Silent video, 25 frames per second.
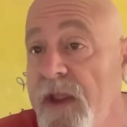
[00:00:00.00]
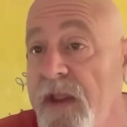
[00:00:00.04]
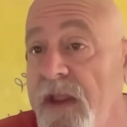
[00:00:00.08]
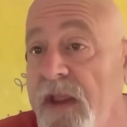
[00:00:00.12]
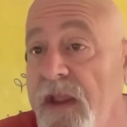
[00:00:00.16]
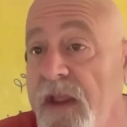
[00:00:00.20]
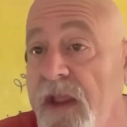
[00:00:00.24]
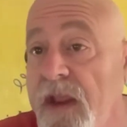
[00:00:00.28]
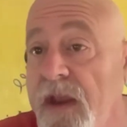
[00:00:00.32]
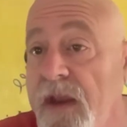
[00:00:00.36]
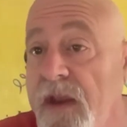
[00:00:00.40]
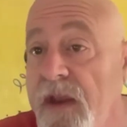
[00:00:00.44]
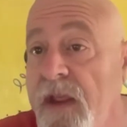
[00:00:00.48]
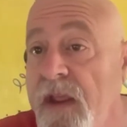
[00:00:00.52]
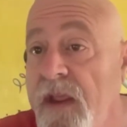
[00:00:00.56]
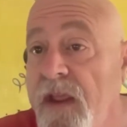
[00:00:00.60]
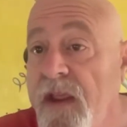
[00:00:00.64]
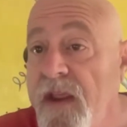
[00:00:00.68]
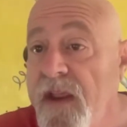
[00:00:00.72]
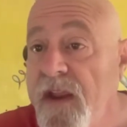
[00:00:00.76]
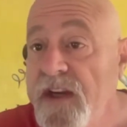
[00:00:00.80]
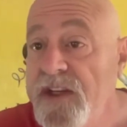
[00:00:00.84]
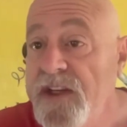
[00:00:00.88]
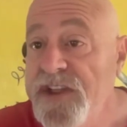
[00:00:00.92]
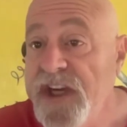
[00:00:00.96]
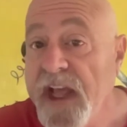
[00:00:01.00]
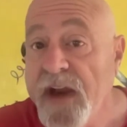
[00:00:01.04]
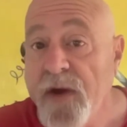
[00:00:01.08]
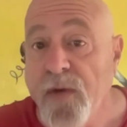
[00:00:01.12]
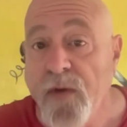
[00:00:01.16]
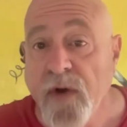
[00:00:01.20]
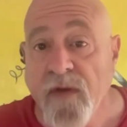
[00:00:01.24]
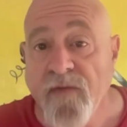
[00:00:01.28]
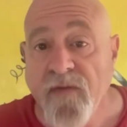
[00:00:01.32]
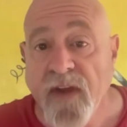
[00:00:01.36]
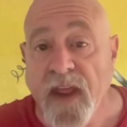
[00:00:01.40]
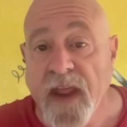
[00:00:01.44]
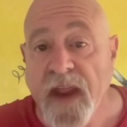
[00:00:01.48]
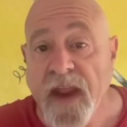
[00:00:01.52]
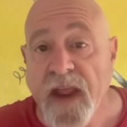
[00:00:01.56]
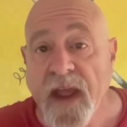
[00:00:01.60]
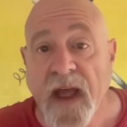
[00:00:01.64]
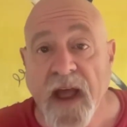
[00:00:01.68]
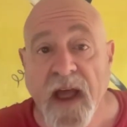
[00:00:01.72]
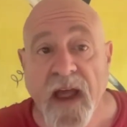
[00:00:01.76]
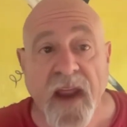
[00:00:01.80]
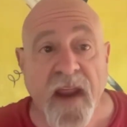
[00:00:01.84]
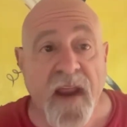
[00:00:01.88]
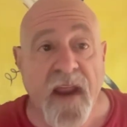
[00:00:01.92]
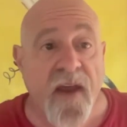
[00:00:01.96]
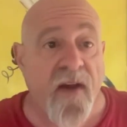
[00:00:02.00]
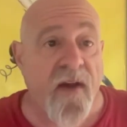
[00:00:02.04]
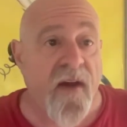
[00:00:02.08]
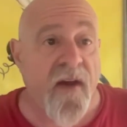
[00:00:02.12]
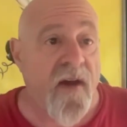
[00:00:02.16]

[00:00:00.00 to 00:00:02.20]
in generative AI.